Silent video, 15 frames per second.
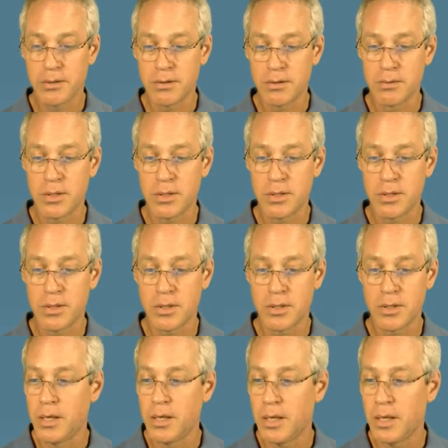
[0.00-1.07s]
So
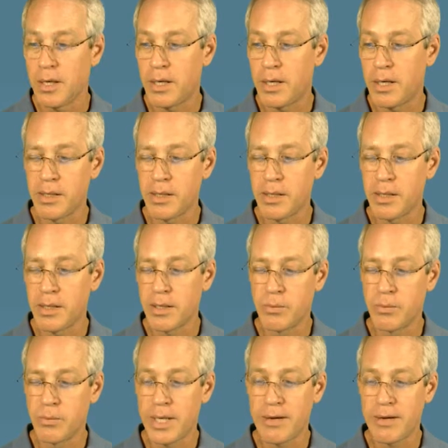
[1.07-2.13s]

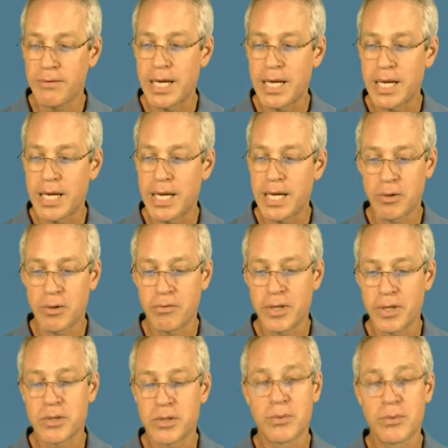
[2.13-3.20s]
wouldn't have gangrene or
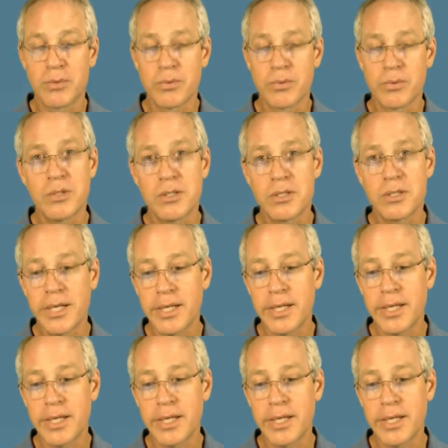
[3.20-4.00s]
perforation without cholecystitis,